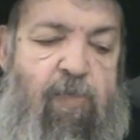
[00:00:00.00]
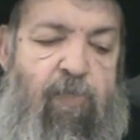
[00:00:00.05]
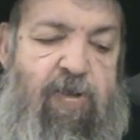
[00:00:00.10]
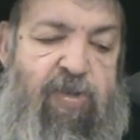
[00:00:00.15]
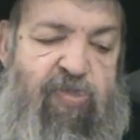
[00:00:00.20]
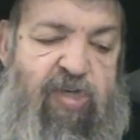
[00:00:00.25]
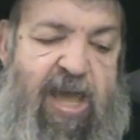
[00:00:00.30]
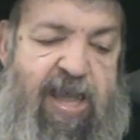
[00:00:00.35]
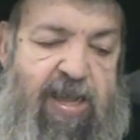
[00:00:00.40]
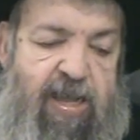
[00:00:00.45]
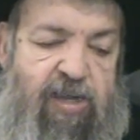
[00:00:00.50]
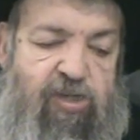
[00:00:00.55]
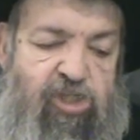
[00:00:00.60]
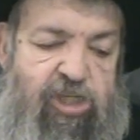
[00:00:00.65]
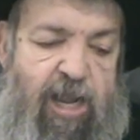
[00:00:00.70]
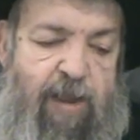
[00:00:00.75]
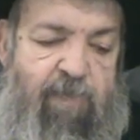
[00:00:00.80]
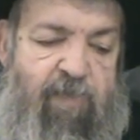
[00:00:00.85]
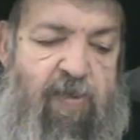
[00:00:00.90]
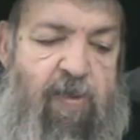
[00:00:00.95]
We thank
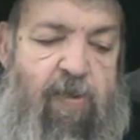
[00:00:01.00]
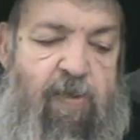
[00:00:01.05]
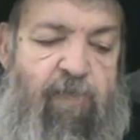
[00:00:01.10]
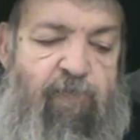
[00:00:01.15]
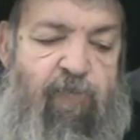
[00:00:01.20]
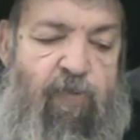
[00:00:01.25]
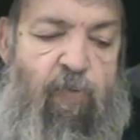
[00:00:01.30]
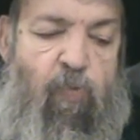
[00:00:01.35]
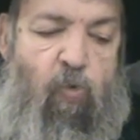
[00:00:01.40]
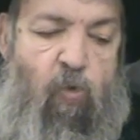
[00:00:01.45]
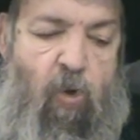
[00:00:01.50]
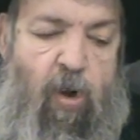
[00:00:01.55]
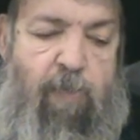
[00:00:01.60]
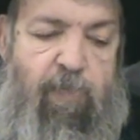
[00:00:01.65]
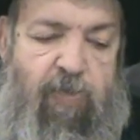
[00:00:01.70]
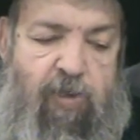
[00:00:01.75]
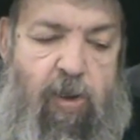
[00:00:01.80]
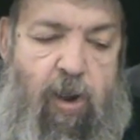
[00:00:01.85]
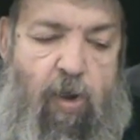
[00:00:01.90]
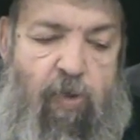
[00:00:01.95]
Hashem for
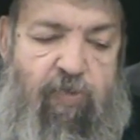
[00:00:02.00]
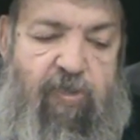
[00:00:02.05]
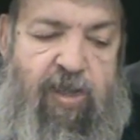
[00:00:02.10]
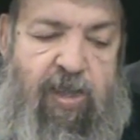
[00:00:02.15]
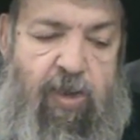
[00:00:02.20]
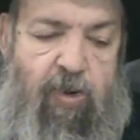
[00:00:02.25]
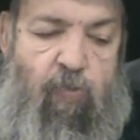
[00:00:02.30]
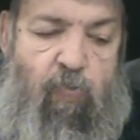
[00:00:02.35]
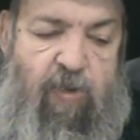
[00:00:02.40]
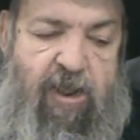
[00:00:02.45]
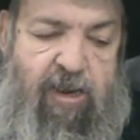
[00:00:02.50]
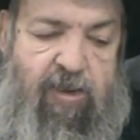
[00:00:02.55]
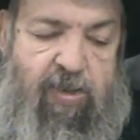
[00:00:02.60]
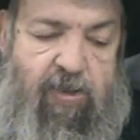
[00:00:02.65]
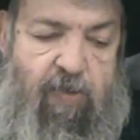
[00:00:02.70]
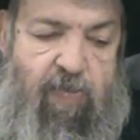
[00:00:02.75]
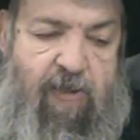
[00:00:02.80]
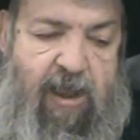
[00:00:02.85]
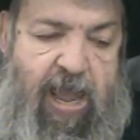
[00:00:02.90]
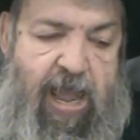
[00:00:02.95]
warm clothing in the
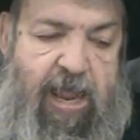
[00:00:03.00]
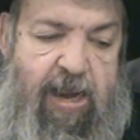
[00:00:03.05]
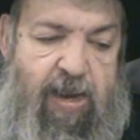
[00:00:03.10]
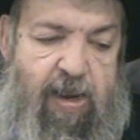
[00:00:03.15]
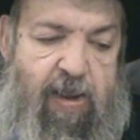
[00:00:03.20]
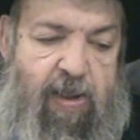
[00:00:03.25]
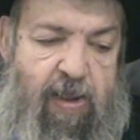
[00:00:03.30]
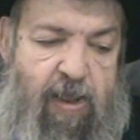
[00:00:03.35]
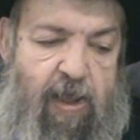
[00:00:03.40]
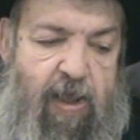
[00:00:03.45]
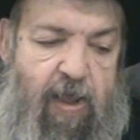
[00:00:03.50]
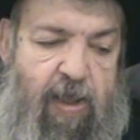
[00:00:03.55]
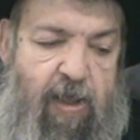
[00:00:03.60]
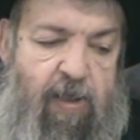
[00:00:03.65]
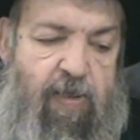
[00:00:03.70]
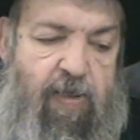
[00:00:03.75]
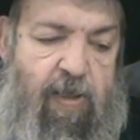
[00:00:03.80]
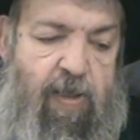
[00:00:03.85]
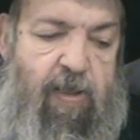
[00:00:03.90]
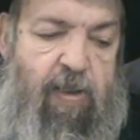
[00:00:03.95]
winter and
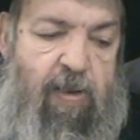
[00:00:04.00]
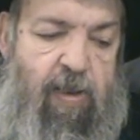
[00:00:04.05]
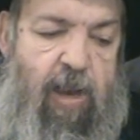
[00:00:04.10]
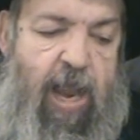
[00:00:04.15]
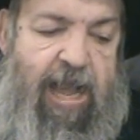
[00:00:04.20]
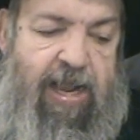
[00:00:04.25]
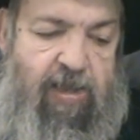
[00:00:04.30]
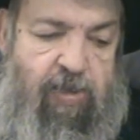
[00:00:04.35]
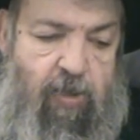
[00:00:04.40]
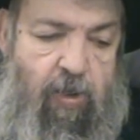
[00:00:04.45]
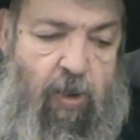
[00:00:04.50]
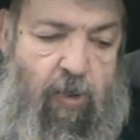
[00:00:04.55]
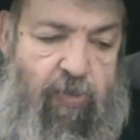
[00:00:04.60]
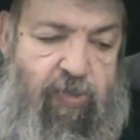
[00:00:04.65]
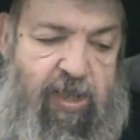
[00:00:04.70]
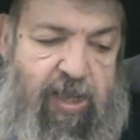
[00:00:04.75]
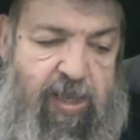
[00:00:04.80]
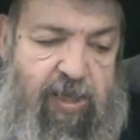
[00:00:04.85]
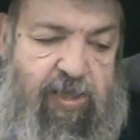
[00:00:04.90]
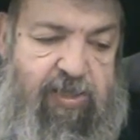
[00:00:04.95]
uh, light
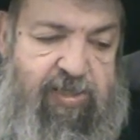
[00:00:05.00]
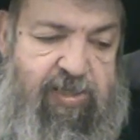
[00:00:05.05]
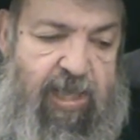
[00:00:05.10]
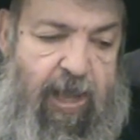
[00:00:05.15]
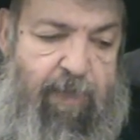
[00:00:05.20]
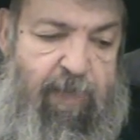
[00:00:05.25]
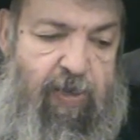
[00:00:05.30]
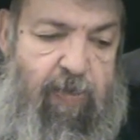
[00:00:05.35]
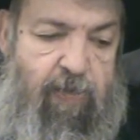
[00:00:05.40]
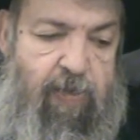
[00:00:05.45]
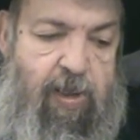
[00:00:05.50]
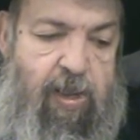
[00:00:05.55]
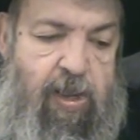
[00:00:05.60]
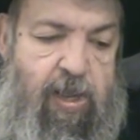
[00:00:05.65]
clothing in the summer.